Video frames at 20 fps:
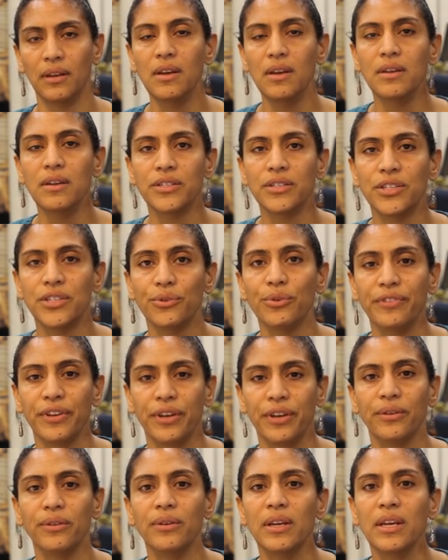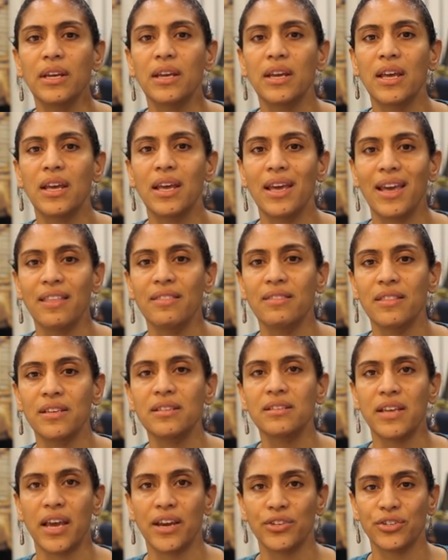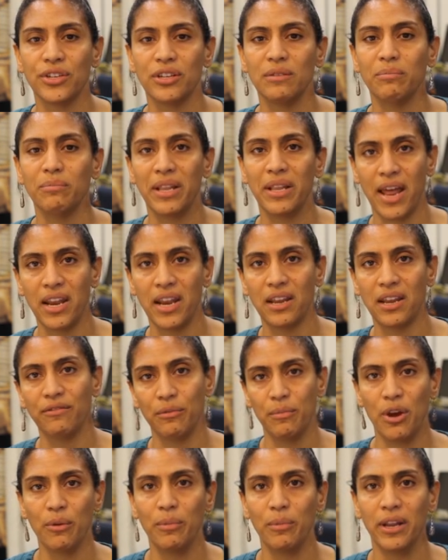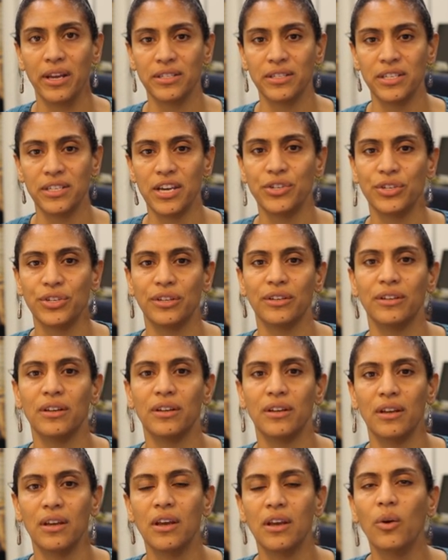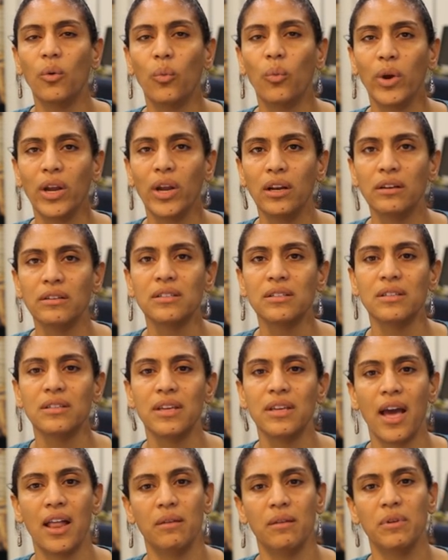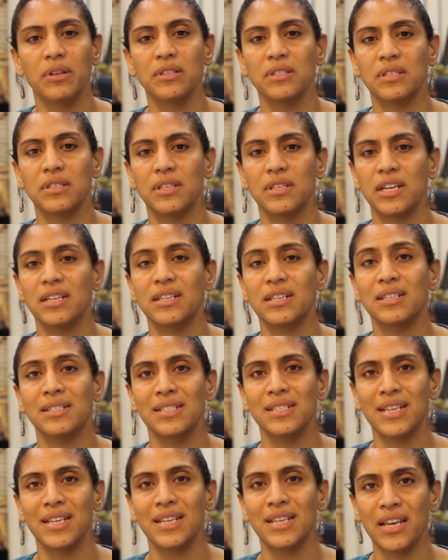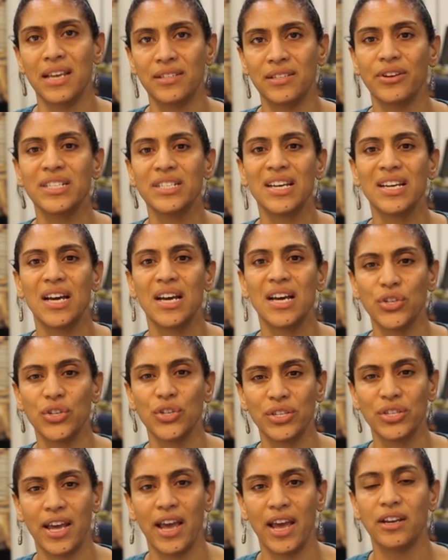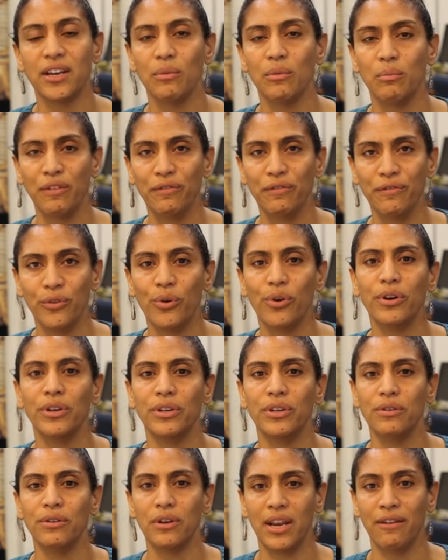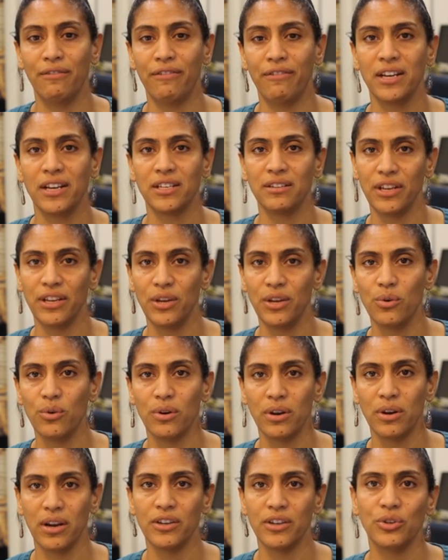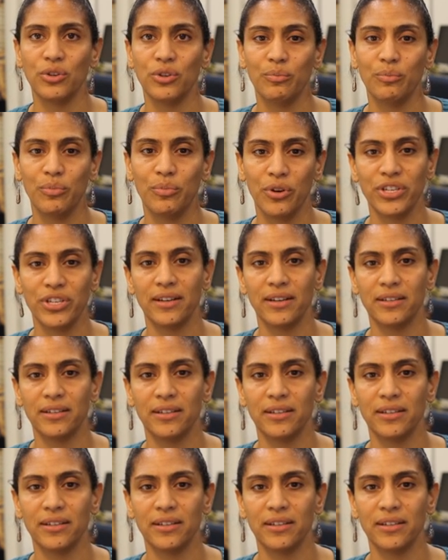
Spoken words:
To review, in this section, Planning for Mobilization, we looked at the elements that it is necessary to understand before you can effectively organize your project.